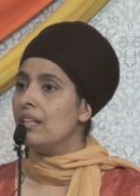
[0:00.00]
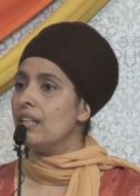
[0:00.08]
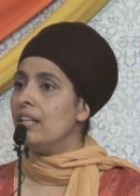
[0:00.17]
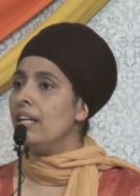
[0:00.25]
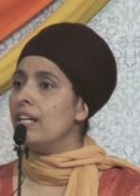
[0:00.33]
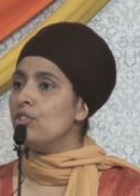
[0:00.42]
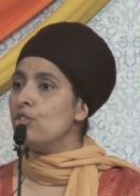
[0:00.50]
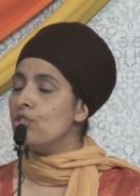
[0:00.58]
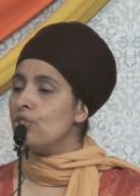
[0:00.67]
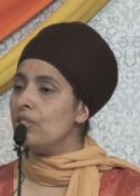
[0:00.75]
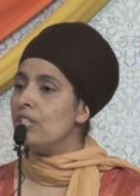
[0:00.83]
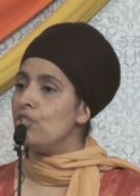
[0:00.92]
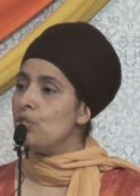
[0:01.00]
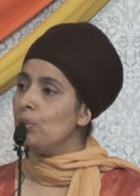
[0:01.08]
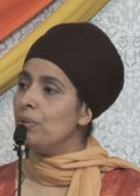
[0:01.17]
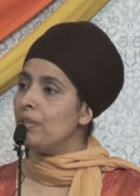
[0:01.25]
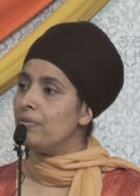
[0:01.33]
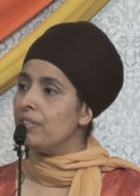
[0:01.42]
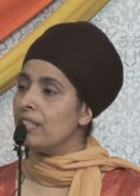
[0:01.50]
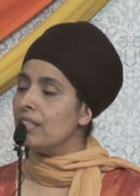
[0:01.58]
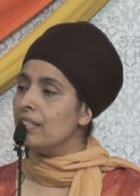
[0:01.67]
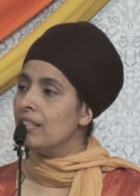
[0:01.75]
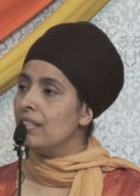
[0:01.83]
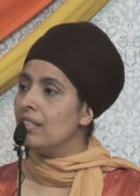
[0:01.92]
he understood intuitively
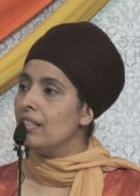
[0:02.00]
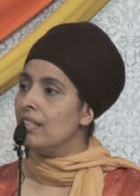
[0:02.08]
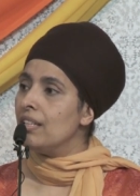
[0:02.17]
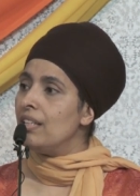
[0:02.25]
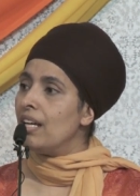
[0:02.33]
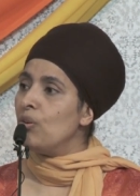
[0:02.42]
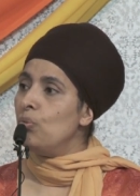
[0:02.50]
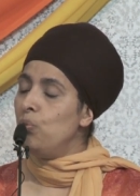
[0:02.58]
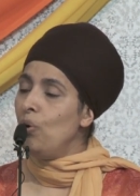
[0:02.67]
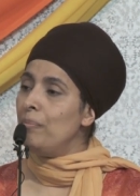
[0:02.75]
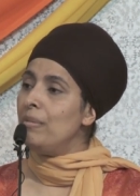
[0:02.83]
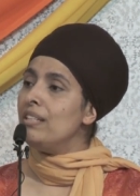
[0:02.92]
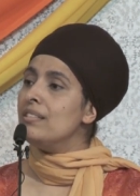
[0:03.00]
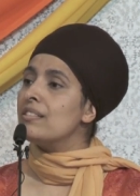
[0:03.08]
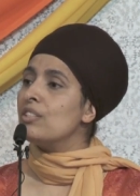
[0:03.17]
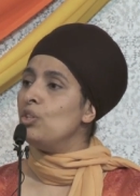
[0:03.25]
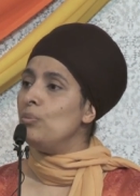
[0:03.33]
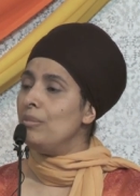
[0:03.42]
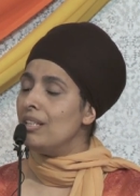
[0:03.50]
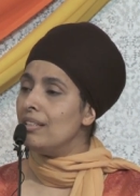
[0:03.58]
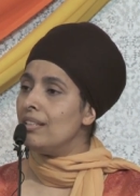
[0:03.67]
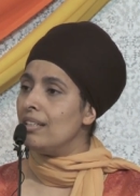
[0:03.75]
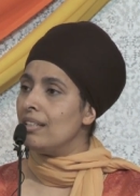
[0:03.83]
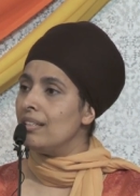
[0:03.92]
that a woman's
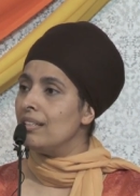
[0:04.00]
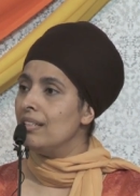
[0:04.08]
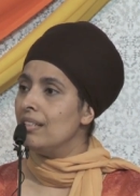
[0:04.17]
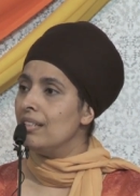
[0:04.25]
humility